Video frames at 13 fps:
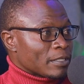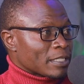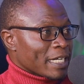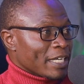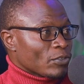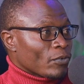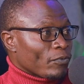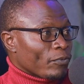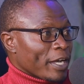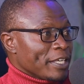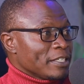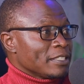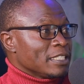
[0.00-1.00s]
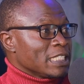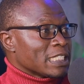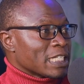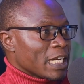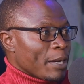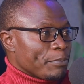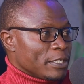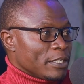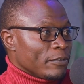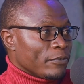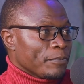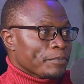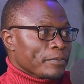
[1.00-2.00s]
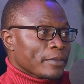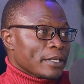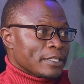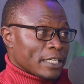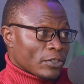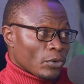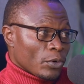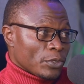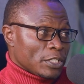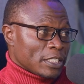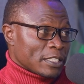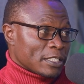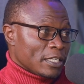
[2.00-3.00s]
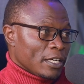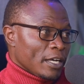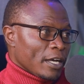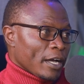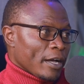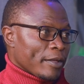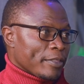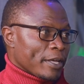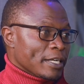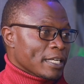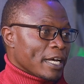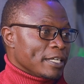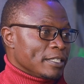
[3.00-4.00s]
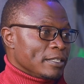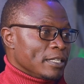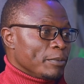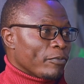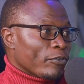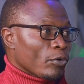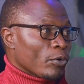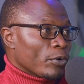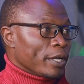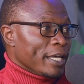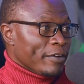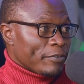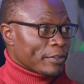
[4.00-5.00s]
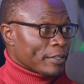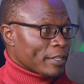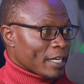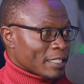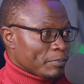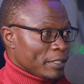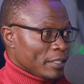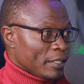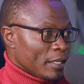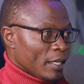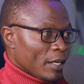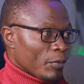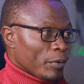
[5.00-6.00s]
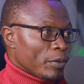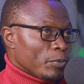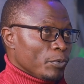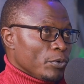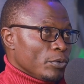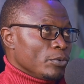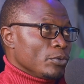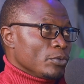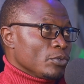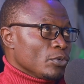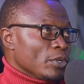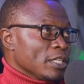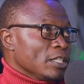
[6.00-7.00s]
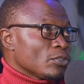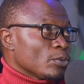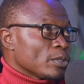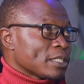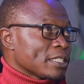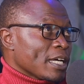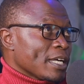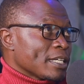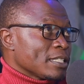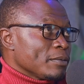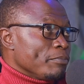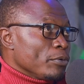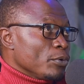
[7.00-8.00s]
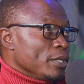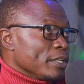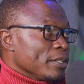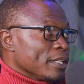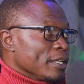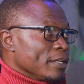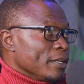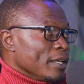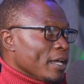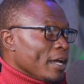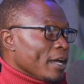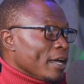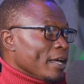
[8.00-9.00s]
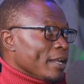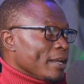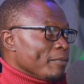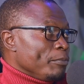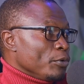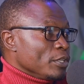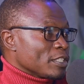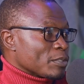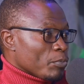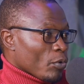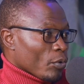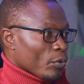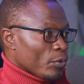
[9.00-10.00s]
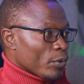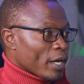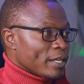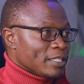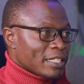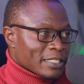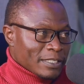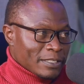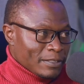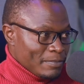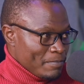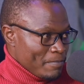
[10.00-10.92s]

trying to find disruptive technologies that can leapfrog everything that has been. You don't need to start building small. You can just